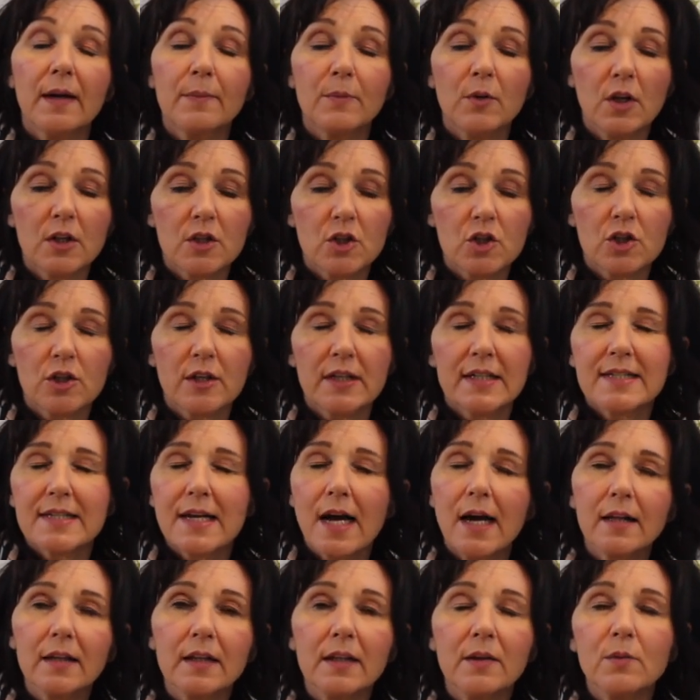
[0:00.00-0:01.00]
I'm not sure
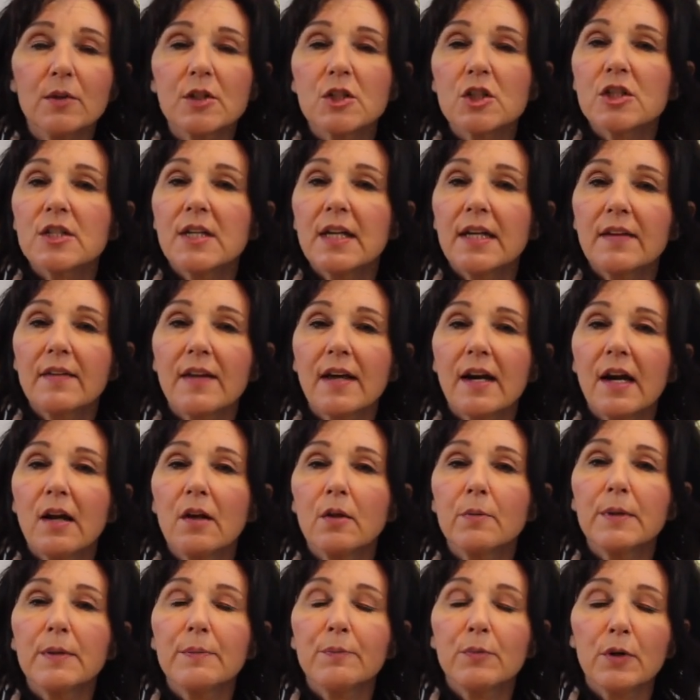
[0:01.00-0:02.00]
exactly which day that
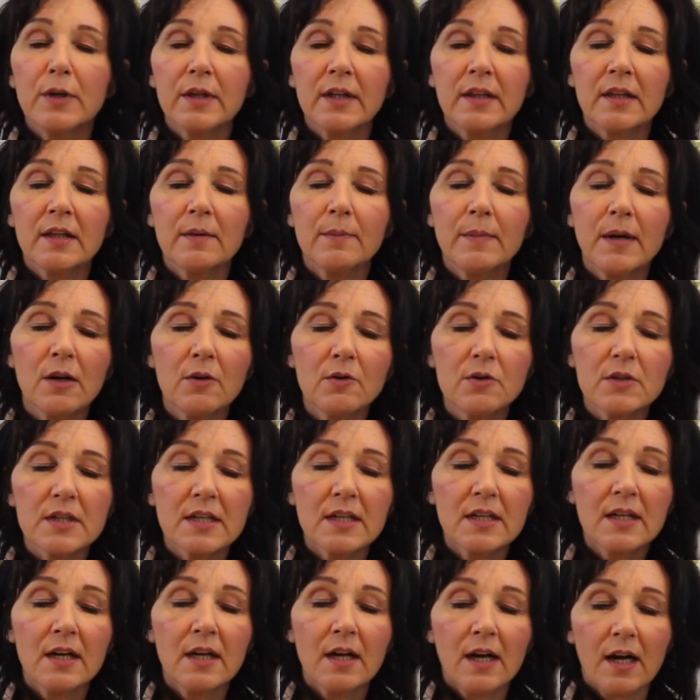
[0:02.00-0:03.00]
I'll be putting them out.